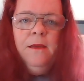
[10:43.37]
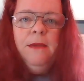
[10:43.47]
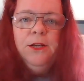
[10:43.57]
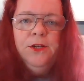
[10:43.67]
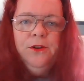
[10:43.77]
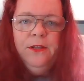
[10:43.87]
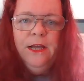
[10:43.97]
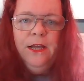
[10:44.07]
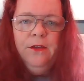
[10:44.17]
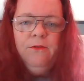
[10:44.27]
Make sure
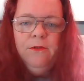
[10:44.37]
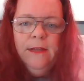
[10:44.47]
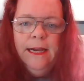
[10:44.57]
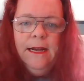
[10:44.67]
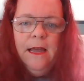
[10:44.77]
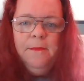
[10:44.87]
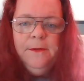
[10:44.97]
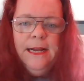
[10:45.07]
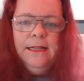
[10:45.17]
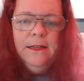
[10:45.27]
that you clean up,
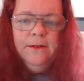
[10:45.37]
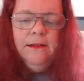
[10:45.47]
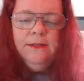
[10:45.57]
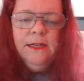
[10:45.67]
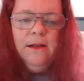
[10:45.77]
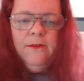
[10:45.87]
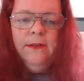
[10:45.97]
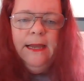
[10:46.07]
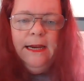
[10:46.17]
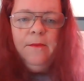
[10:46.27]
take the gloves off,
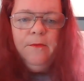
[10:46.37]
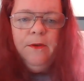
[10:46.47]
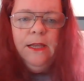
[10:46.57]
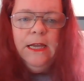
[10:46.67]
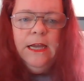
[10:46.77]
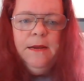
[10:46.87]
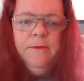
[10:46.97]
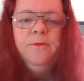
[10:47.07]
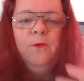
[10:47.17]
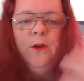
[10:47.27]
clean up really good
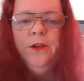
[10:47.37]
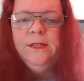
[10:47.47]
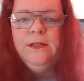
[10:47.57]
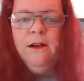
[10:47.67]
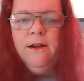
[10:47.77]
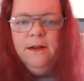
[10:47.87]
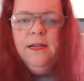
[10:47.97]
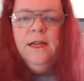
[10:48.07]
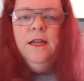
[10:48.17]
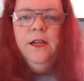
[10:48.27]
before you start,
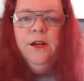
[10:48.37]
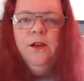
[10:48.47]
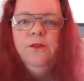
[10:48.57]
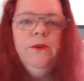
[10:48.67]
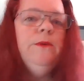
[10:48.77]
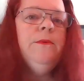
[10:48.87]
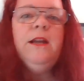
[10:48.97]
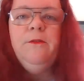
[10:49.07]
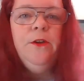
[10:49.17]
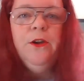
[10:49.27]
doing
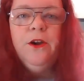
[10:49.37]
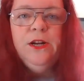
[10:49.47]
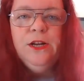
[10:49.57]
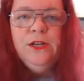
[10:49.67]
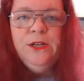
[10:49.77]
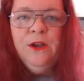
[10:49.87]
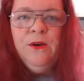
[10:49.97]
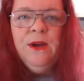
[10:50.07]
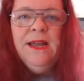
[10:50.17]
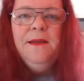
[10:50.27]
whatever you're going to
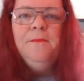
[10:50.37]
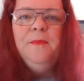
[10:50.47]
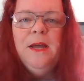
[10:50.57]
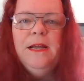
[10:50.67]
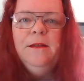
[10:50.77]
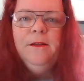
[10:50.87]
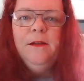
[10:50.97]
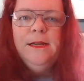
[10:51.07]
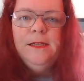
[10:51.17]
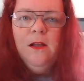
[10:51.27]
do. But
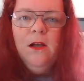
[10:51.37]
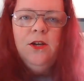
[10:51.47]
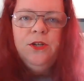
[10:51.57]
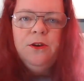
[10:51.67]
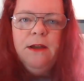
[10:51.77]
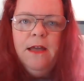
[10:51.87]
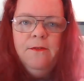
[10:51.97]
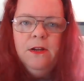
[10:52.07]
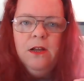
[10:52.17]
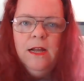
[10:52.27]
as long as you're
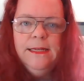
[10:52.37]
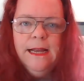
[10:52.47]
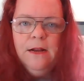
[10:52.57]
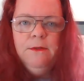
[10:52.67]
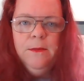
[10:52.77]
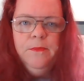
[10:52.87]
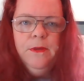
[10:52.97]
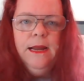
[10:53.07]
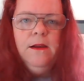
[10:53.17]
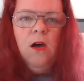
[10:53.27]
having contact with the
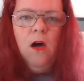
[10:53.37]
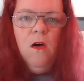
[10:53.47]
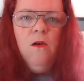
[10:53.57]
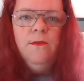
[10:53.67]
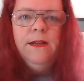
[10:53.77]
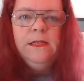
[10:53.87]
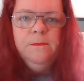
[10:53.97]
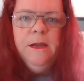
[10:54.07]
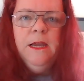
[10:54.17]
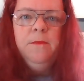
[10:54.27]
plant, always
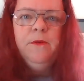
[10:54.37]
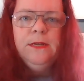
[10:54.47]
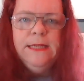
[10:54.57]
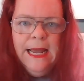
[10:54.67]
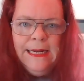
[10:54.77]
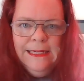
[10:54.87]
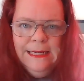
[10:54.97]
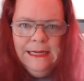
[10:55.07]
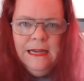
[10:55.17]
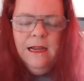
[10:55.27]
be
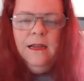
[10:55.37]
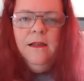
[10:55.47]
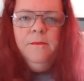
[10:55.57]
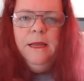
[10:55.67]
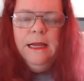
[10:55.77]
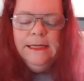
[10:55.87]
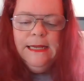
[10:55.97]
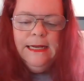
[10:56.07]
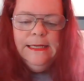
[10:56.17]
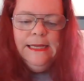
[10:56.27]
protected. Because
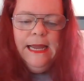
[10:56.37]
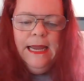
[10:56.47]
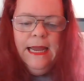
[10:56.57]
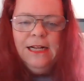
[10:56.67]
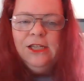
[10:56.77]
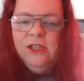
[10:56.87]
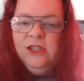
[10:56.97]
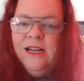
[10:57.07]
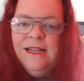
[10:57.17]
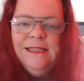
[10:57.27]
like I say, it's
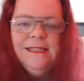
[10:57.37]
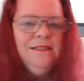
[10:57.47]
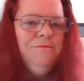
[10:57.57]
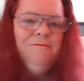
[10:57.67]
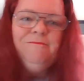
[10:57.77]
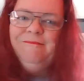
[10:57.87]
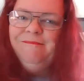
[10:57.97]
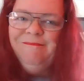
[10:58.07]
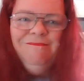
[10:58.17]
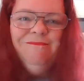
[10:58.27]
just,
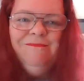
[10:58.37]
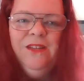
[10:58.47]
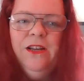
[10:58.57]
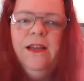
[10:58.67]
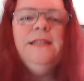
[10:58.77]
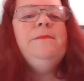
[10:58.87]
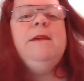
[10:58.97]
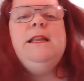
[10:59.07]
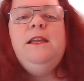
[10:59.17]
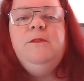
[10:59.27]
it's
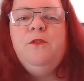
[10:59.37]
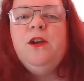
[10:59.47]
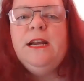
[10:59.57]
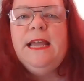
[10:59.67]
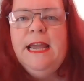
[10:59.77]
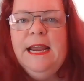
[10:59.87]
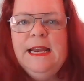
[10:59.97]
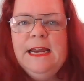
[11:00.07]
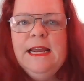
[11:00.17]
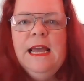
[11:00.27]
mainly if you're going to eat
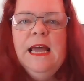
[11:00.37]
it.